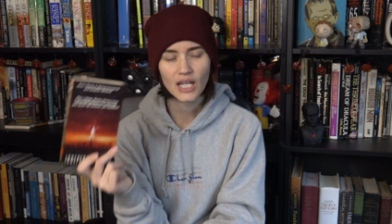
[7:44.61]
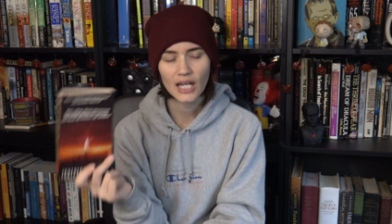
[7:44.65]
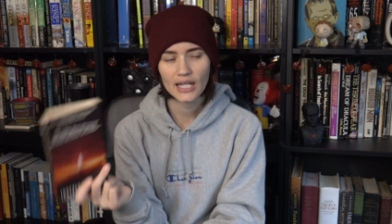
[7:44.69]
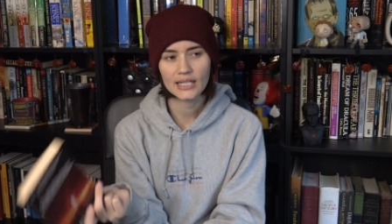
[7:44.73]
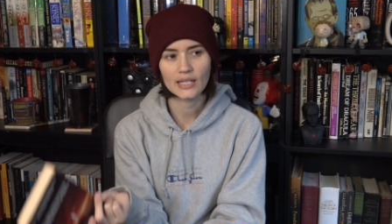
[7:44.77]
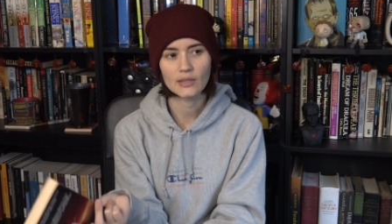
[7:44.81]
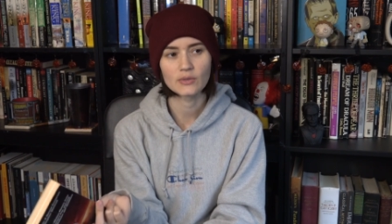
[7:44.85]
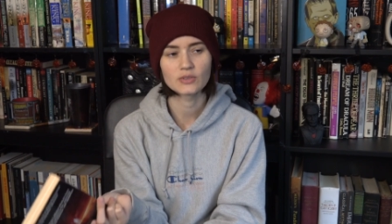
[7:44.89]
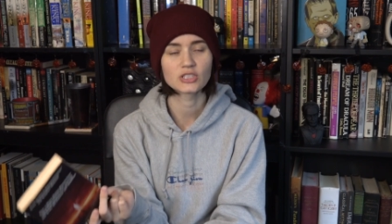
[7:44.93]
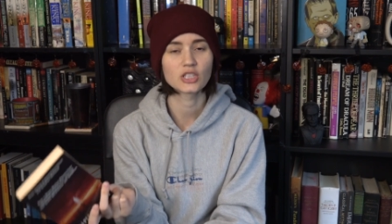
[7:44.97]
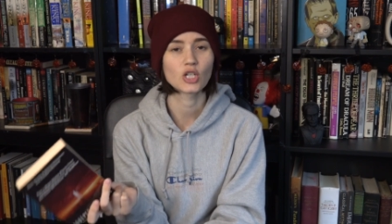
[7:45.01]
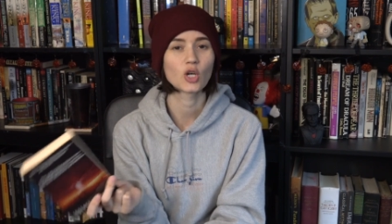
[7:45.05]
and
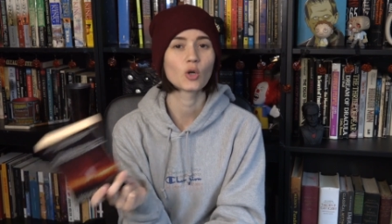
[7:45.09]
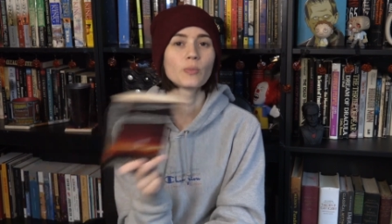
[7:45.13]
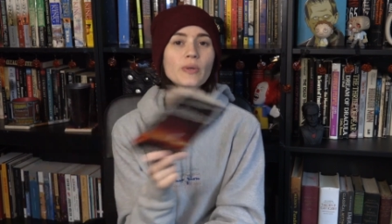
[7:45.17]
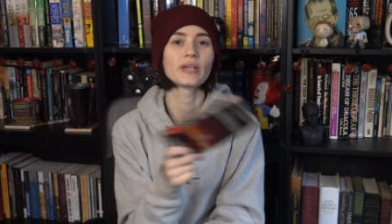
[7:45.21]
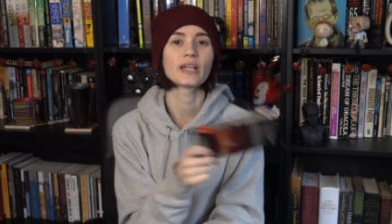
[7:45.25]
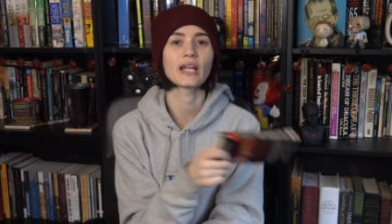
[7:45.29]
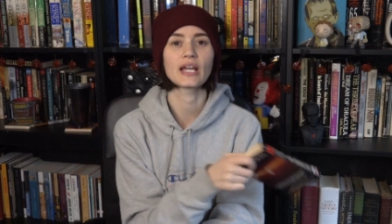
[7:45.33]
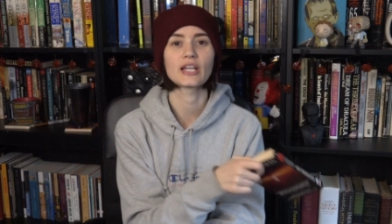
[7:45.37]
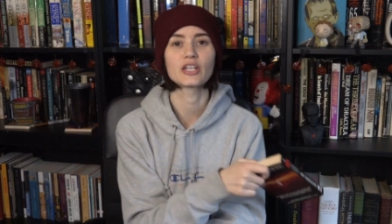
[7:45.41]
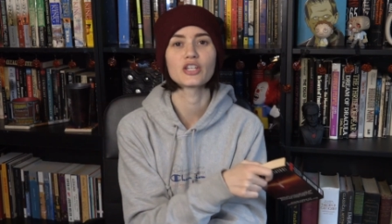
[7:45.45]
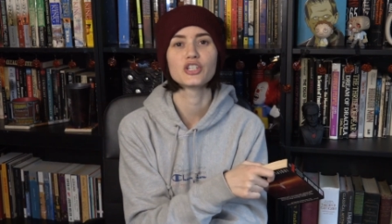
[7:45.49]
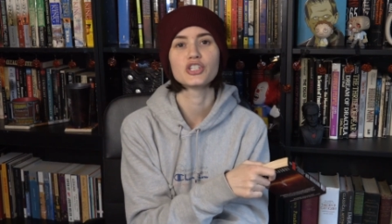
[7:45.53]
I was hoping
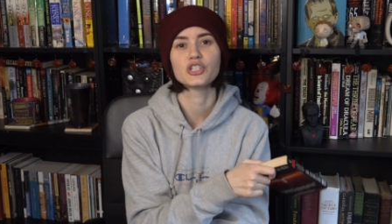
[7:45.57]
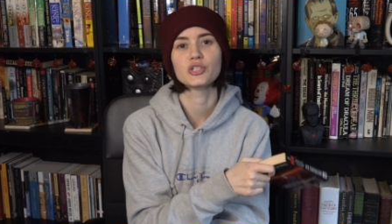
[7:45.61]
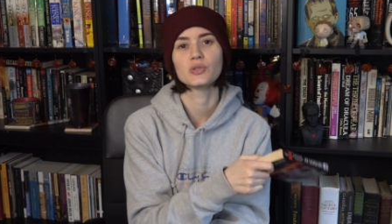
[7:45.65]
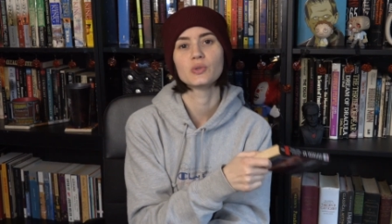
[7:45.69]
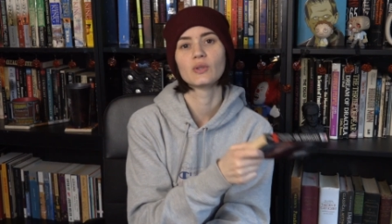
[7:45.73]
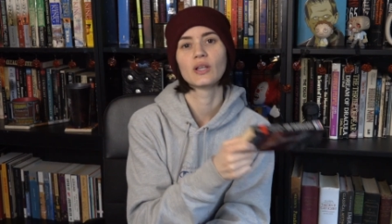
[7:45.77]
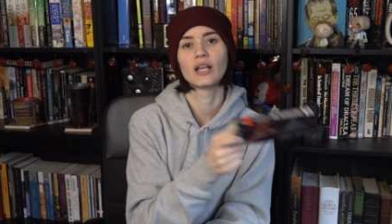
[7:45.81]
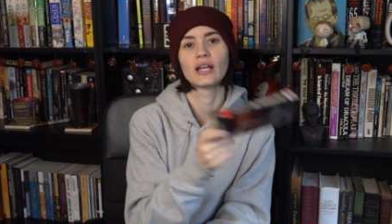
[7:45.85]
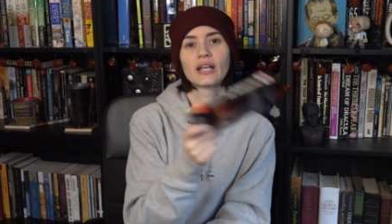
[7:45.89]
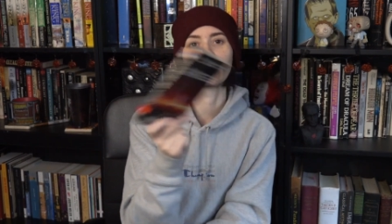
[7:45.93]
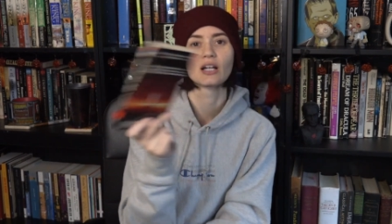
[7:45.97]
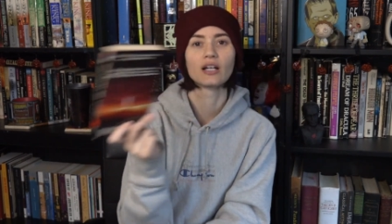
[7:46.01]
I could do
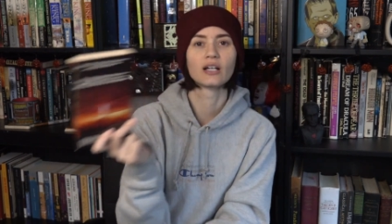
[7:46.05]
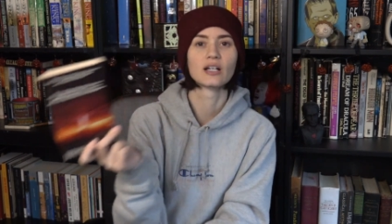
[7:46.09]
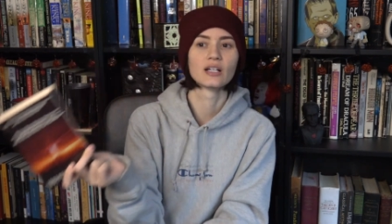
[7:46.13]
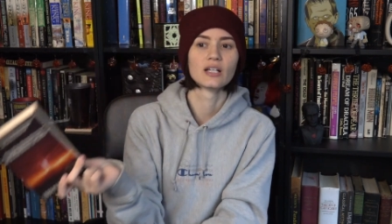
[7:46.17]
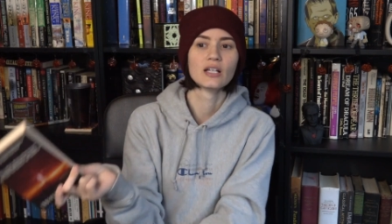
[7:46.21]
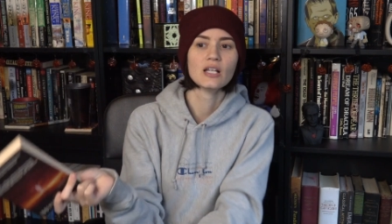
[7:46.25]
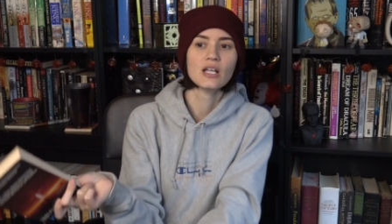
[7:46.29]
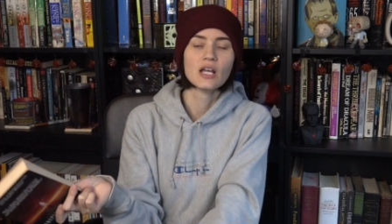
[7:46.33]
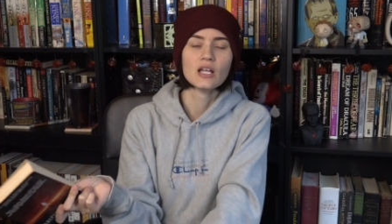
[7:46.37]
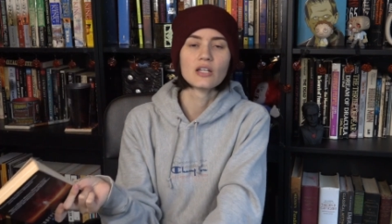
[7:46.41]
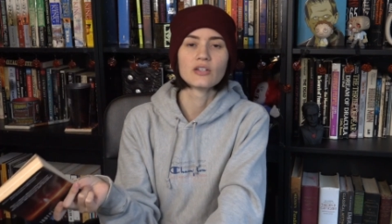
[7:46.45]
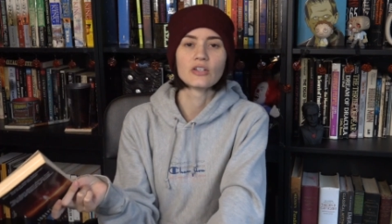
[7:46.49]
like a
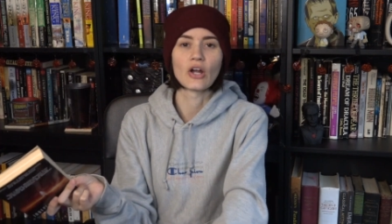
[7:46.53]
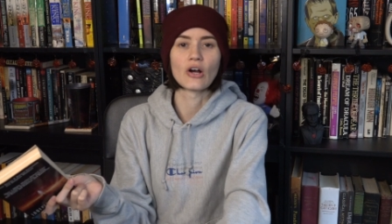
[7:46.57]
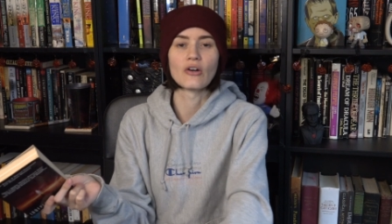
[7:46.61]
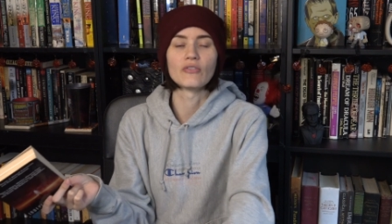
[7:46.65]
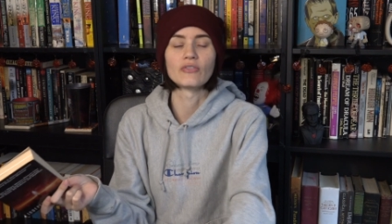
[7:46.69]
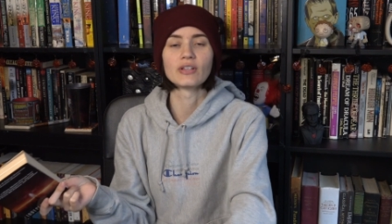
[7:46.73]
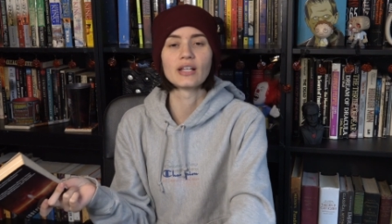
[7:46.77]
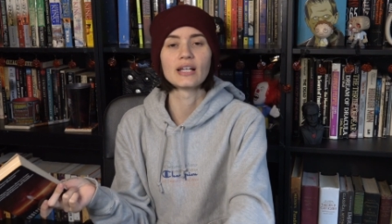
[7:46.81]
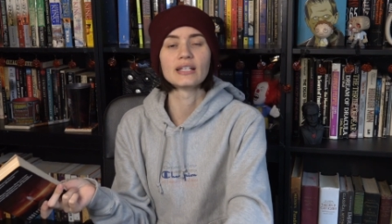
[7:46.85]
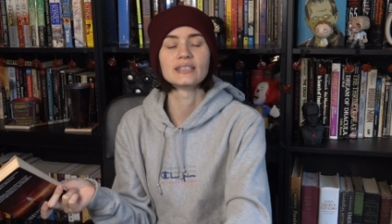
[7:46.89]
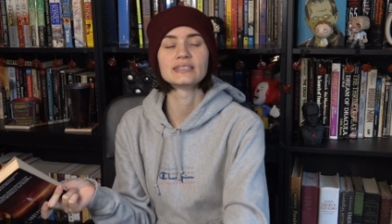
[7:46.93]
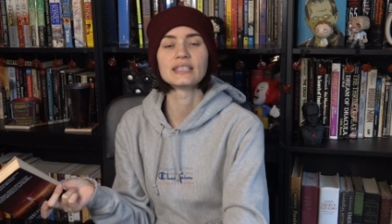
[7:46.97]

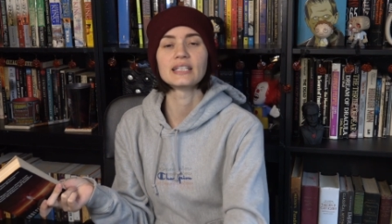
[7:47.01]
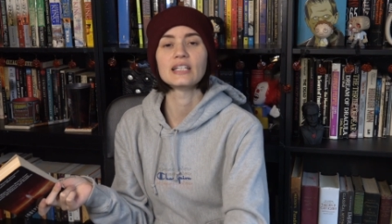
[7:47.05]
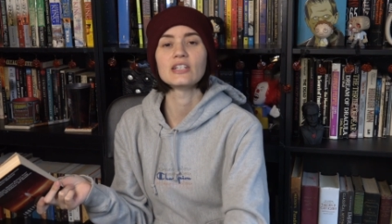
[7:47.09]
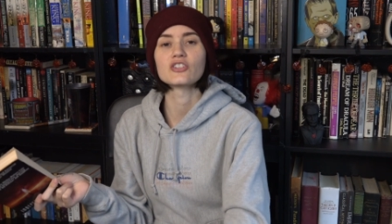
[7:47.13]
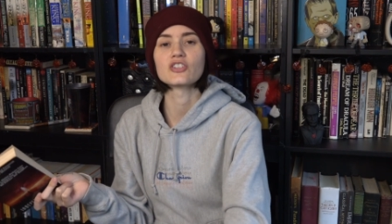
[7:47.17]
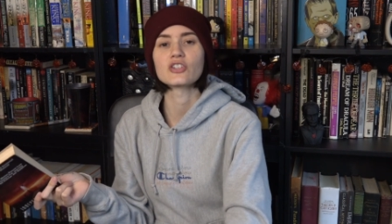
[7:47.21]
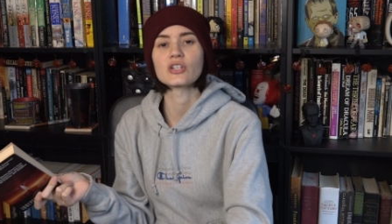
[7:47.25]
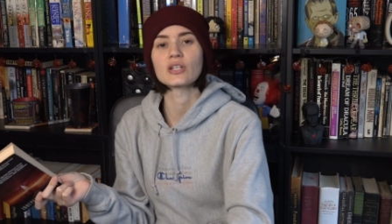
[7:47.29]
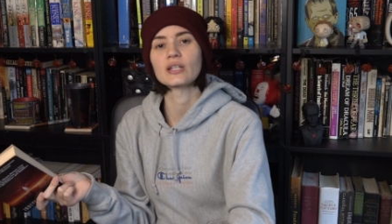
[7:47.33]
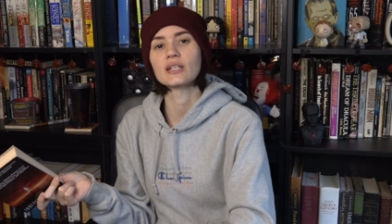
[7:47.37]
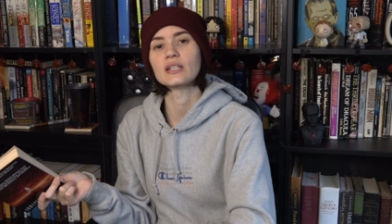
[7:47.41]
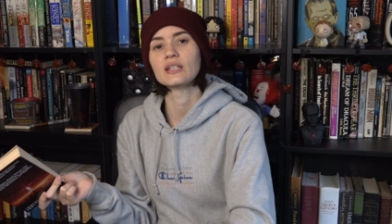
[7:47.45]

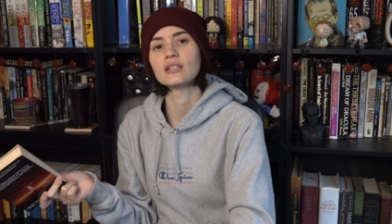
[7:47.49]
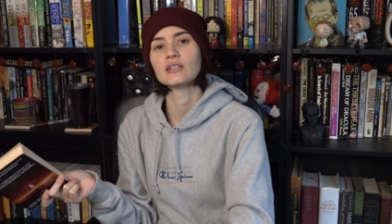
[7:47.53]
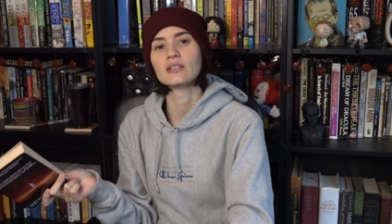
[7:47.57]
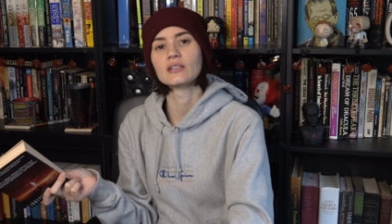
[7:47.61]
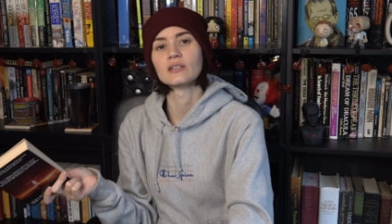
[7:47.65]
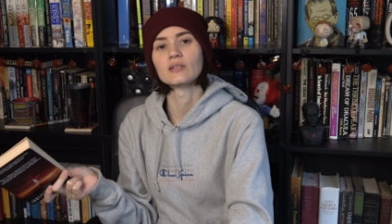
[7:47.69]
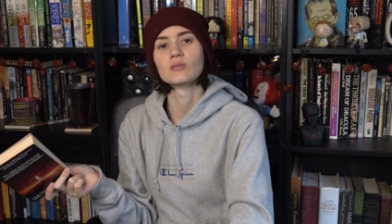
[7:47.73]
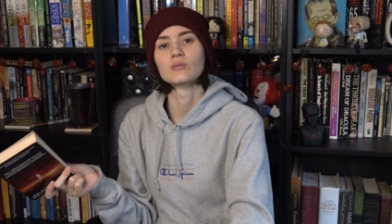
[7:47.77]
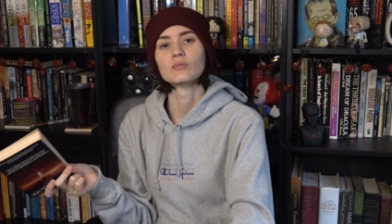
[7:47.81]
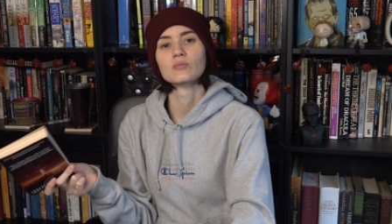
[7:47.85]
novelization